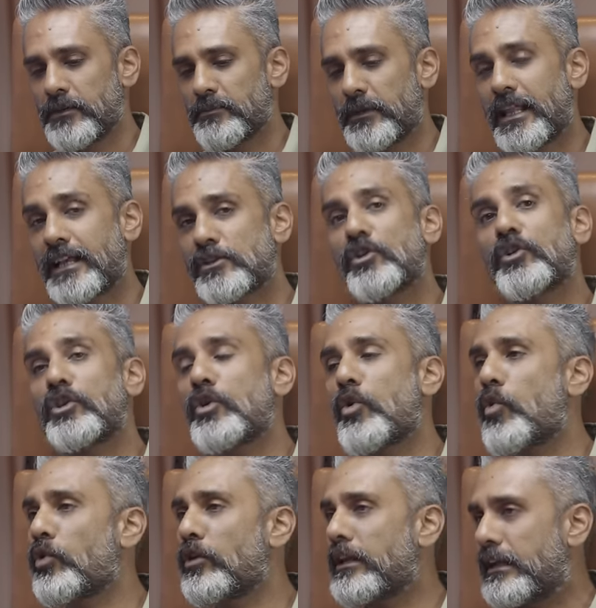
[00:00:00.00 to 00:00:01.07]
But that's not the
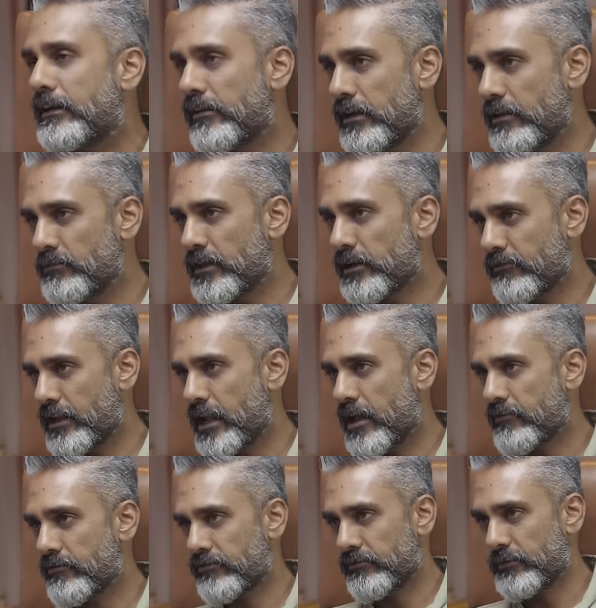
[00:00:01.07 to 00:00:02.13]
only dream that we
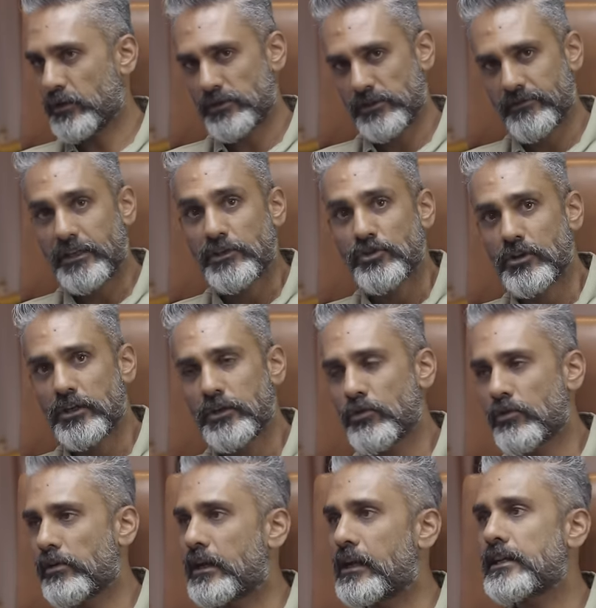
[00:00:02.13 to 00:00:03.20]
have, because eventually
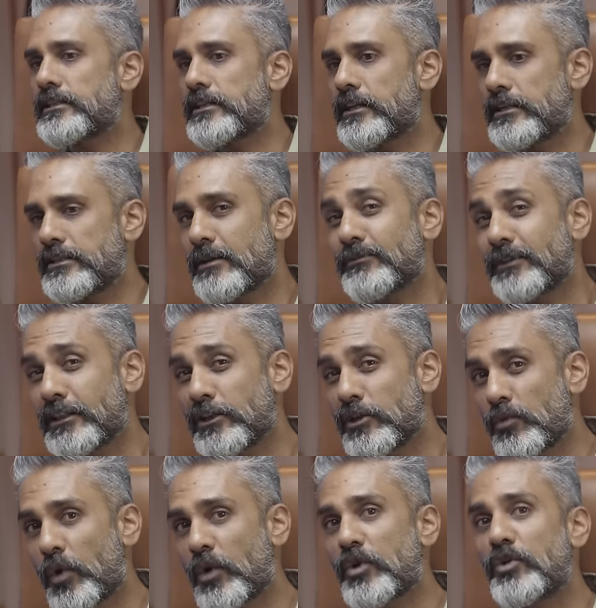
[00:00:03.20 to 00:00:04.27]
you'll realize that it's something that
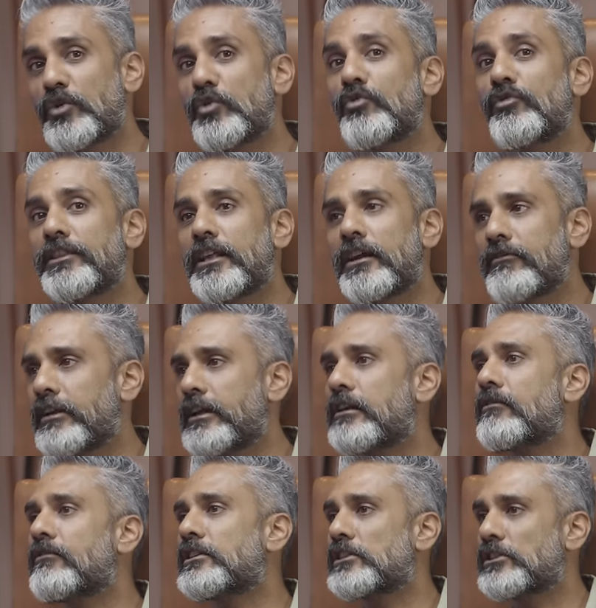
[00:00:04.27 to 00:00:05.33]
you want to do with that
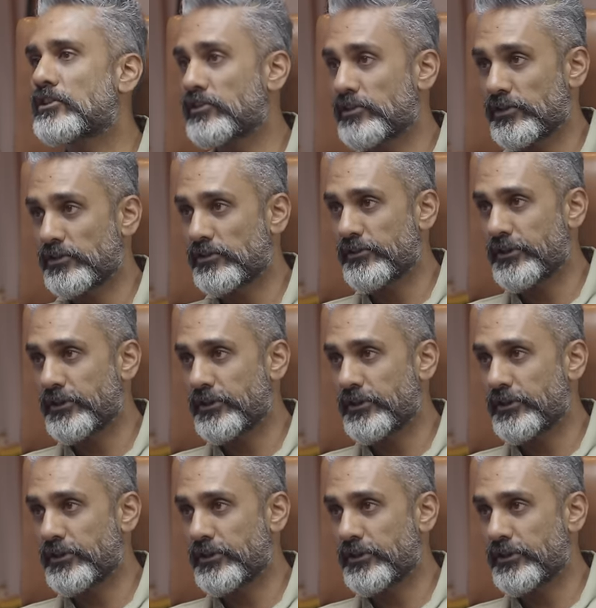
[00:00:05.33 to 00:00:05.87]
vehicle, which is the real